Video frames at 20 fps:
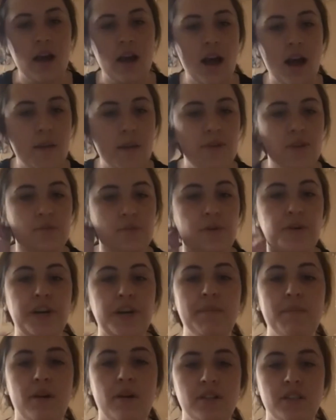This program
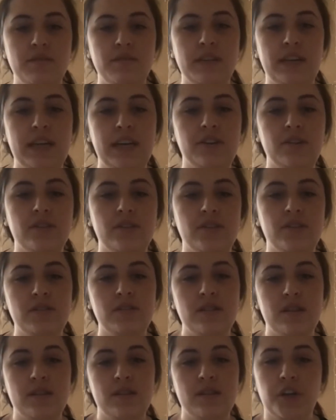also engages students to
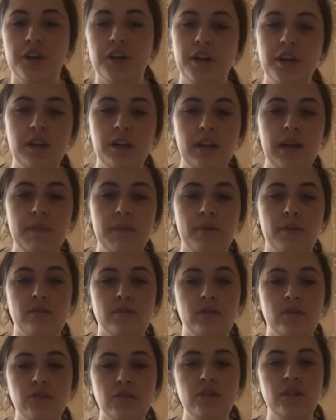think critically about
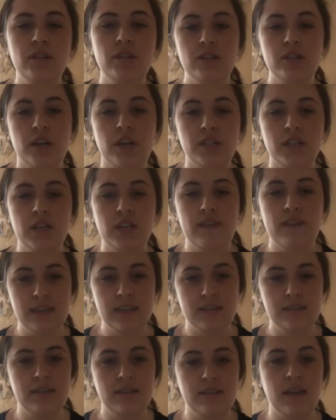social construction of
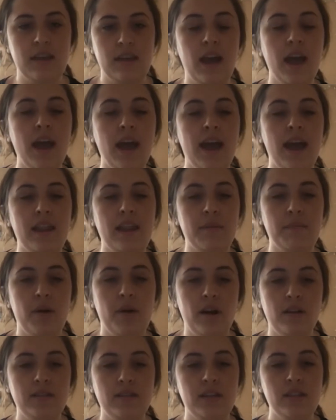identity and the
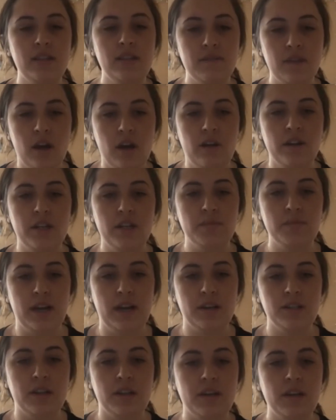politics of knowledge
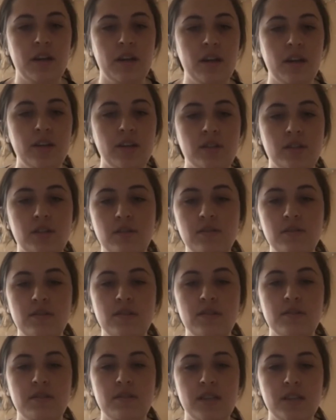production. Students
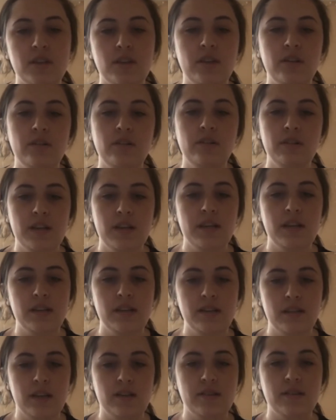use these critical thinking
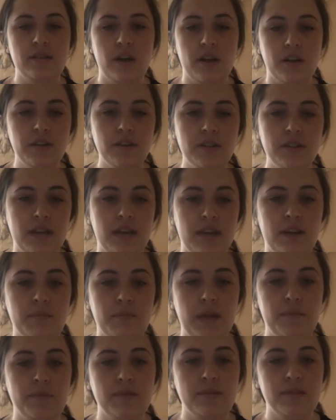skills to understand
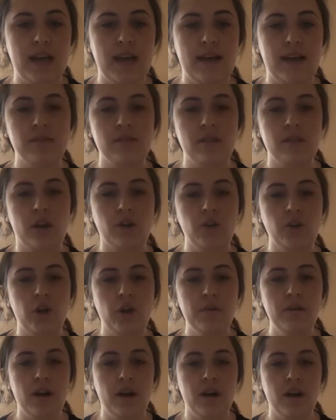people's lives in a global
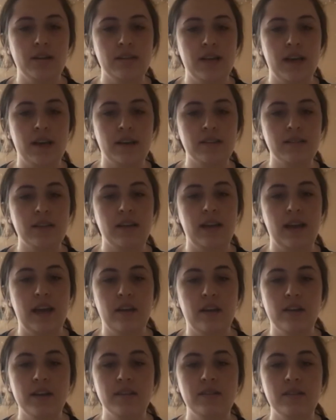context and
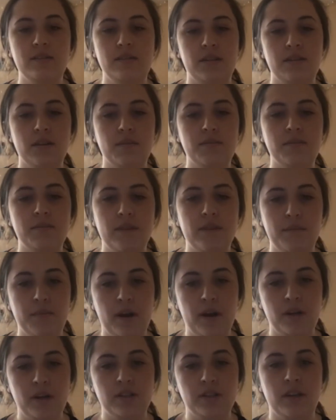analyze the systems of
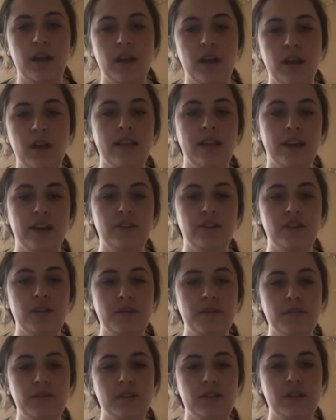oppression that
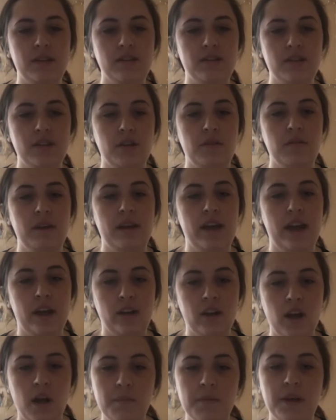contribute to continuing
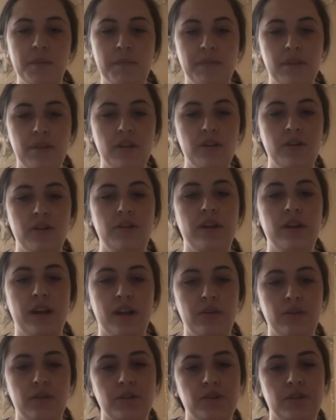economic, political, and
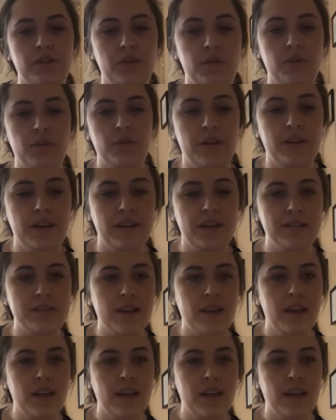cultural inequalities.